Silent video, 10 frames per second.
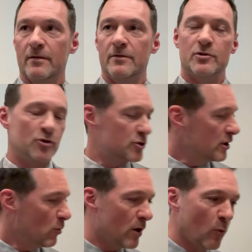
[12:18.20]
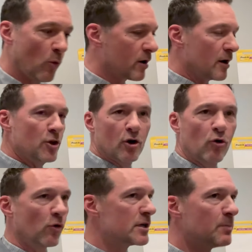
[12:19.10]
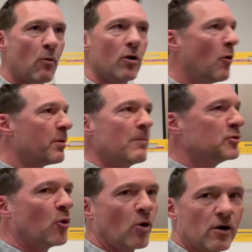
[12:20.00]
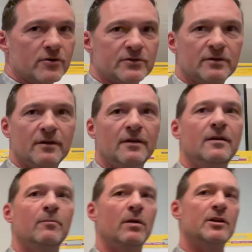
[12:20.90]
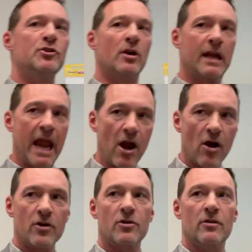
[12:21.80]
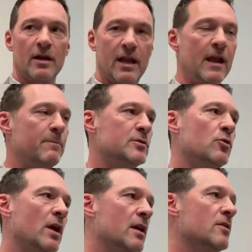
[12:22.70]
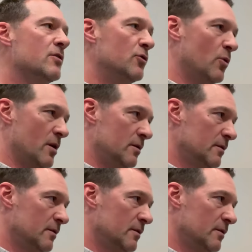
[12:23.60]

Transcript: So, sure, you want to work on your charisma, I want to open up doors, but it's your character that keeps you in the door.